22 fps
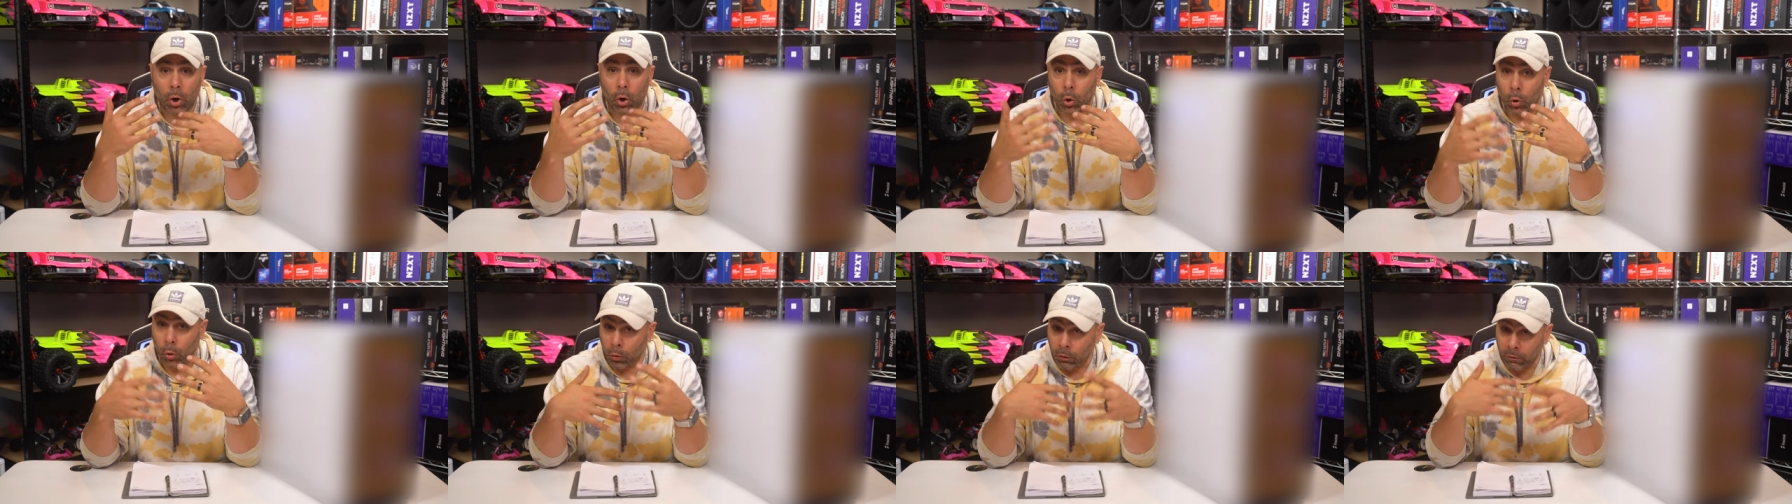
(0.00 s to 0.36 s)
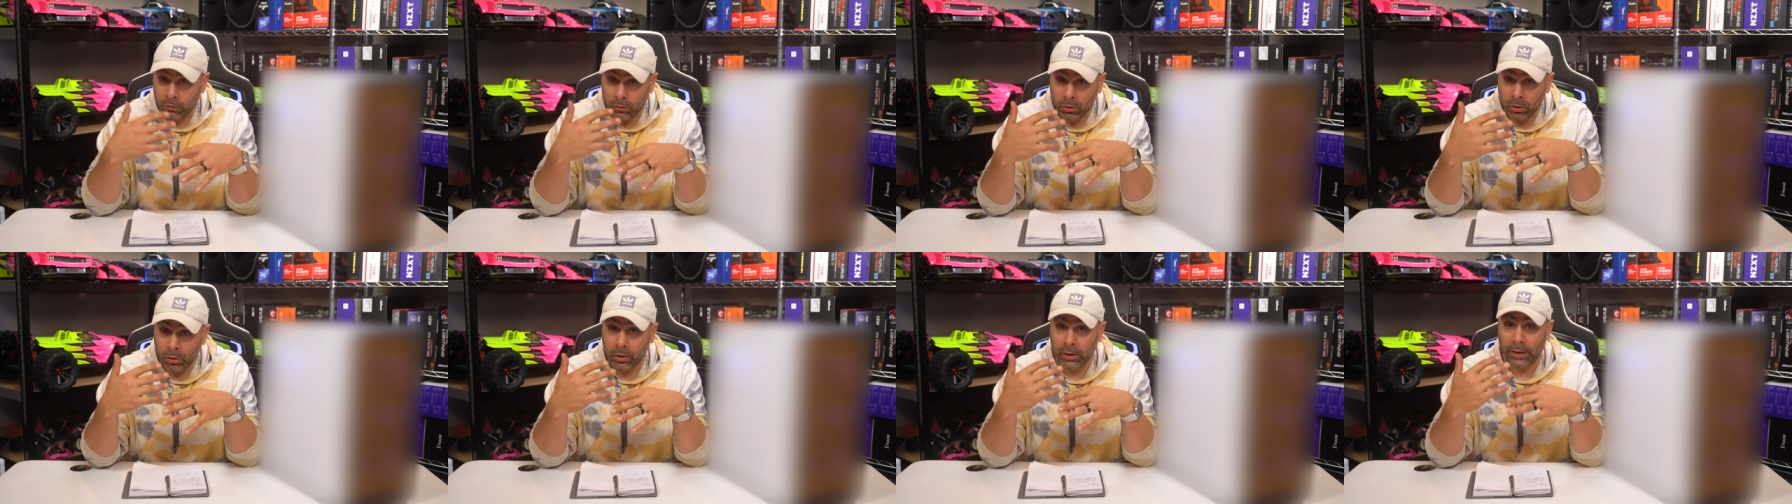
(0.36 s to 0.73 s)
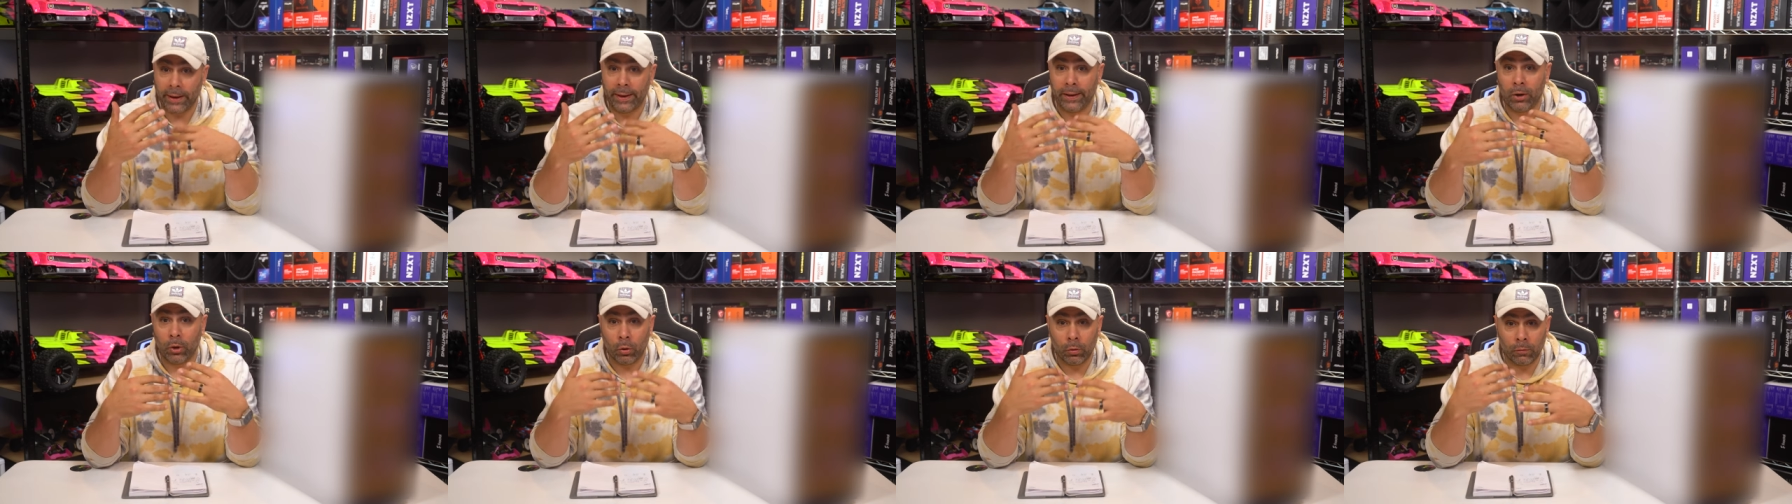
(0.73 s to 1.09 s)
over
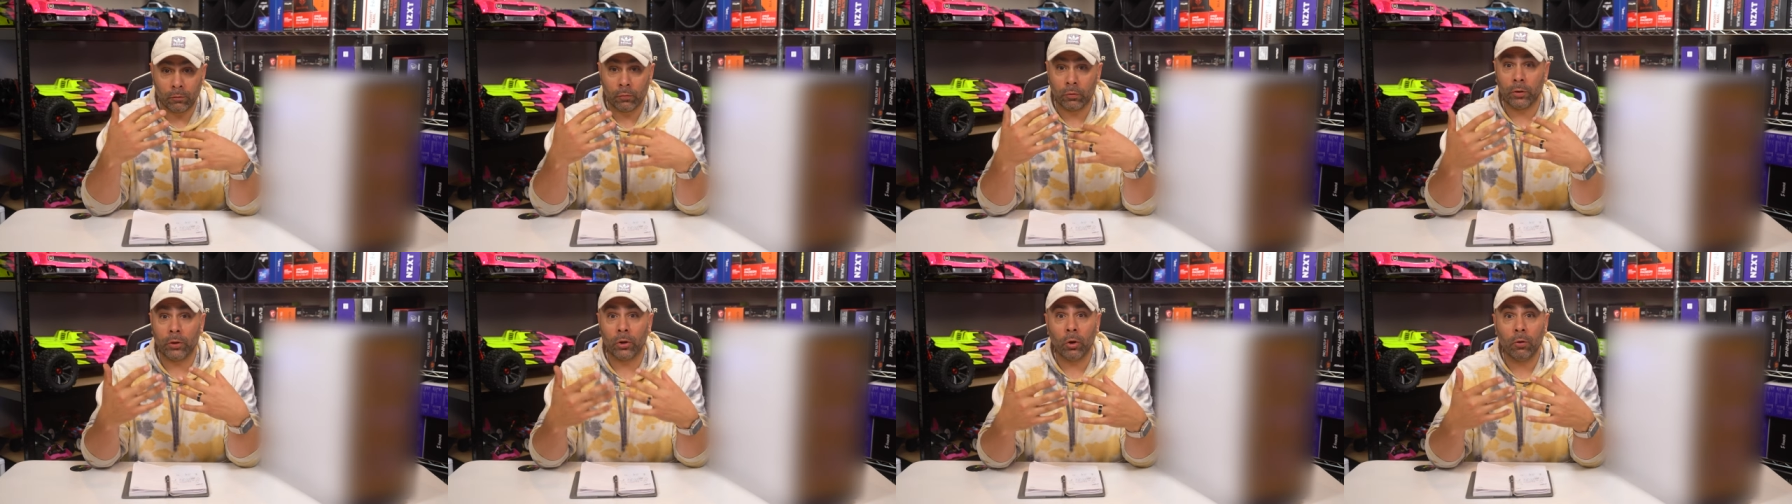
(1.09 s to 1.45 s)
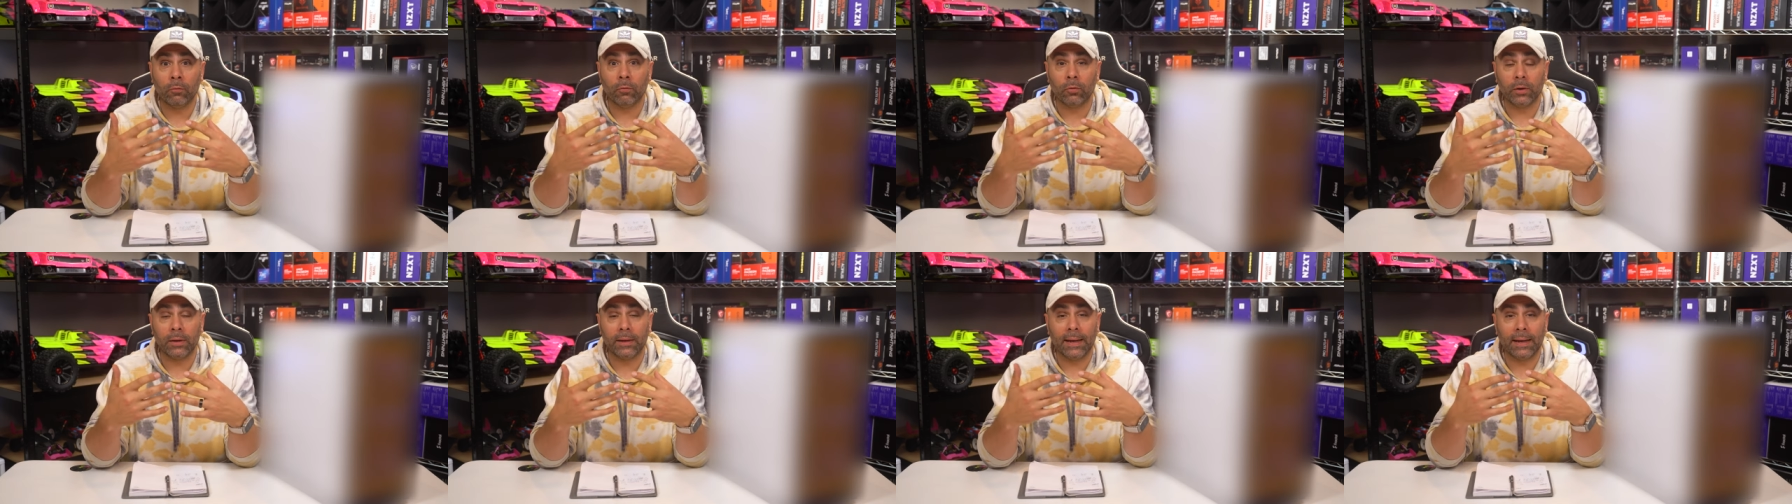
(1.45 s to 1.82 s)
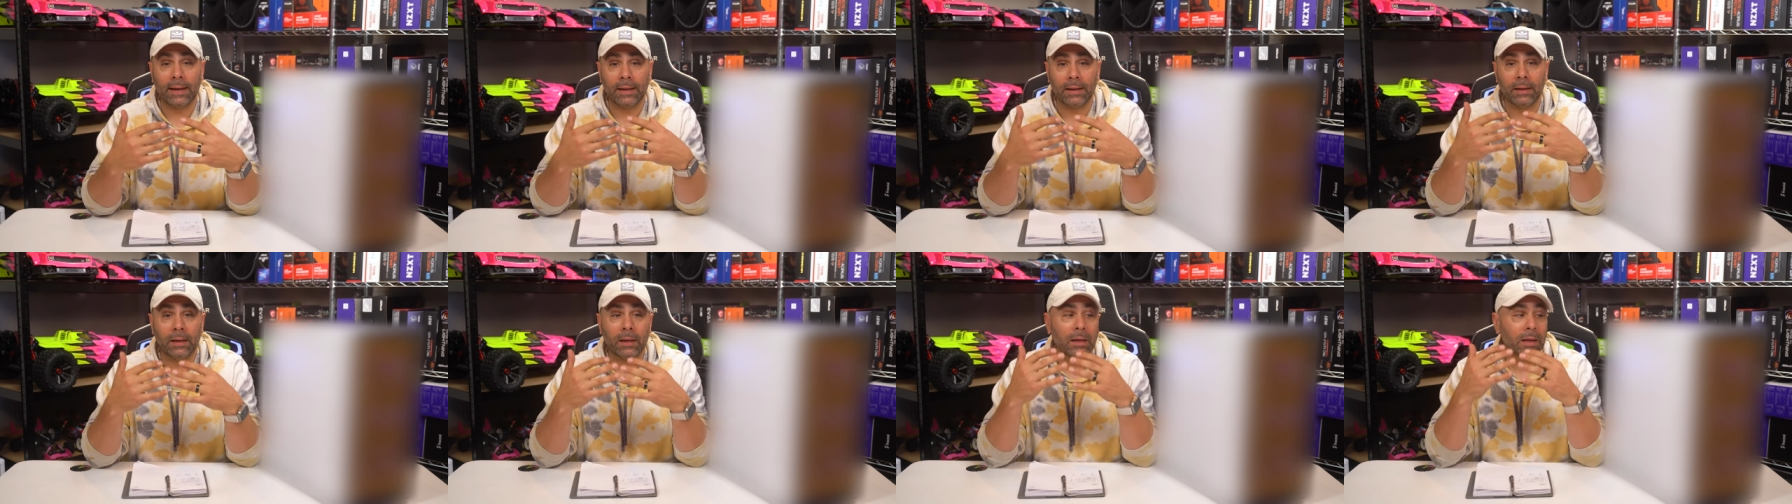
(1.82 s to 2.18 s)
and over and over
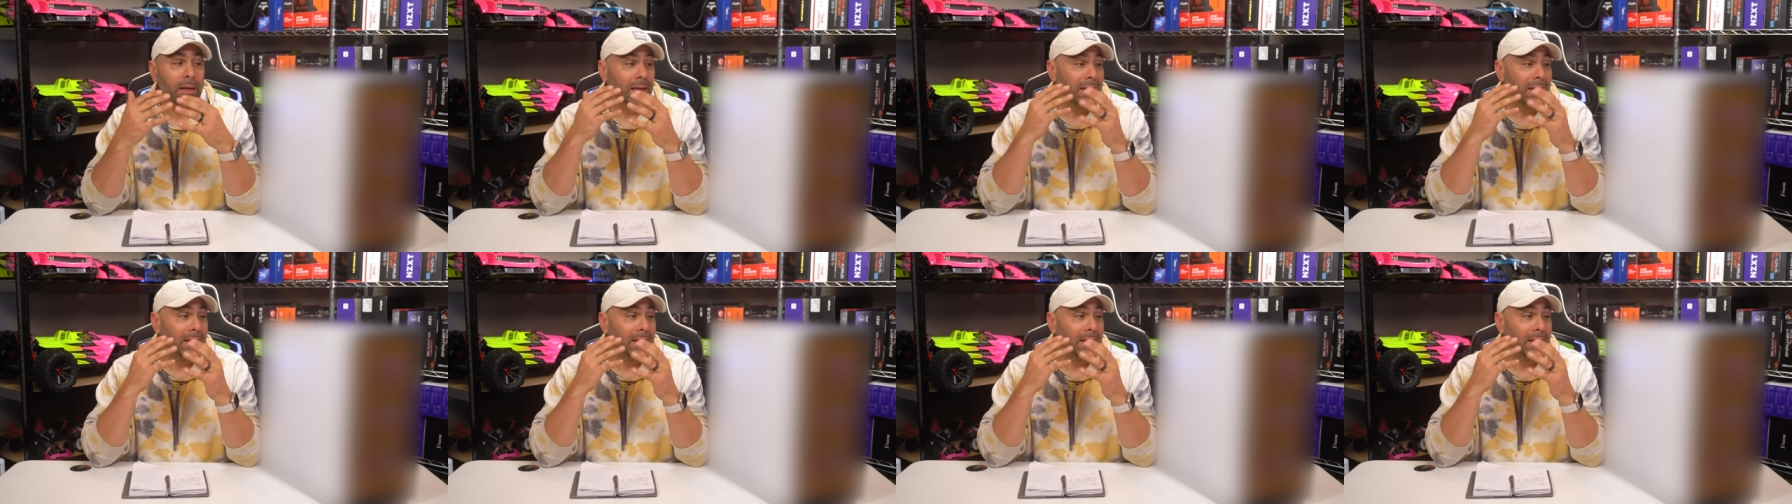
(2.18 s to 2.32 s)
again,